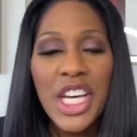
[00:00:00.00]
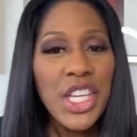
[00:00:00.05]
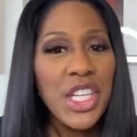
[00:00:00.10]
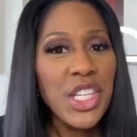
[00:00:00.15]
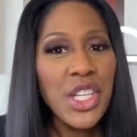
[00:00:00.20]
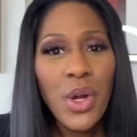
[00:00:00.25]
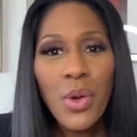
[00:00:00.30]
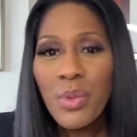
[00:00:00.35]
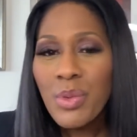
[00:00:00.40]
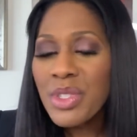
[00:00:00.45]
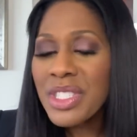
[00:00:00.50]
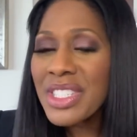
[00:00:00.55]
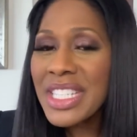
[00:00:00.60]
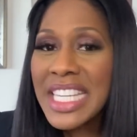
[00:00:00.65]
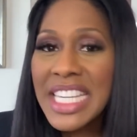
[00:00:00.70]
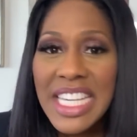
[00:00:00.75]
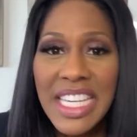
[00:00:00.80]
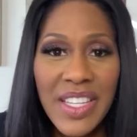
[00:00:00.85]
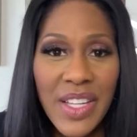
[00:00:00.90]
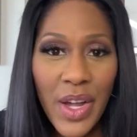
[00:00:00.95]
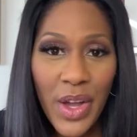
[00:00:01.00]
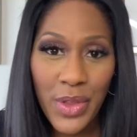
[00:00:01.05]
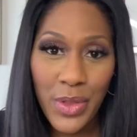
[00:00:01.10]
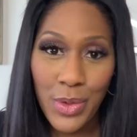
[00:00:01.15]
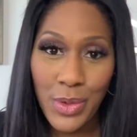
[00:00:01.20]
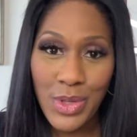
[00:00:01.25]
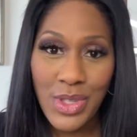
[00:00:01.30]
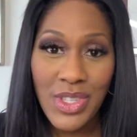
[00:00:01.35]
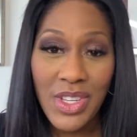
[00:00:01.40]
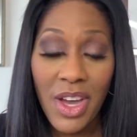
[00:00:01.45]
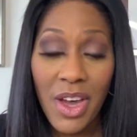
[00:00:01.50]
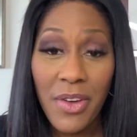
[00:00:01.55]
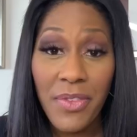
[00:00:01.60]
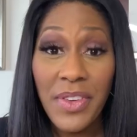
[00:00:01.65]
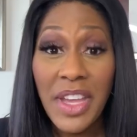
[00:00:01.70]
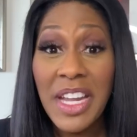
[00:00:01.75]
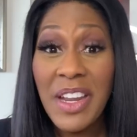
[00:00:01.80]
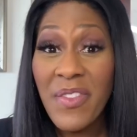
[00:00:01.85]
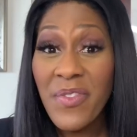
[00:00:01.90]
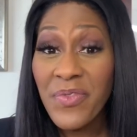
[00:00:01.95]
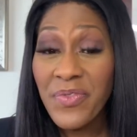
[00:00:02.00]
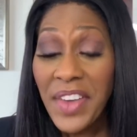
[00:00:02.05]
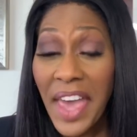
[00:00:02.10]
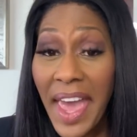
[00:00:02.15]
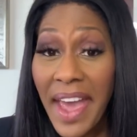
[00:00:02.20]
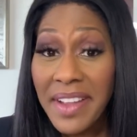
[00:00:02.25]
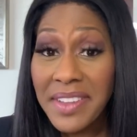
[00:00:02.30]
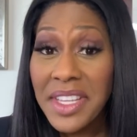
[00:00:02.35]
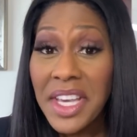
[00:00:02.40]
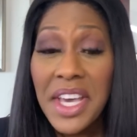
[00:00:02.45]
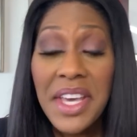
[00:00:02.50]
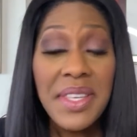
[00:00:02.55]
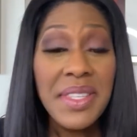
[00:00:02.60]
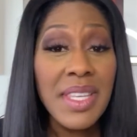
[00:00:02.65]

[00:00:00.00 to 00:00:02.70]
You don't need other stuff. And in fact,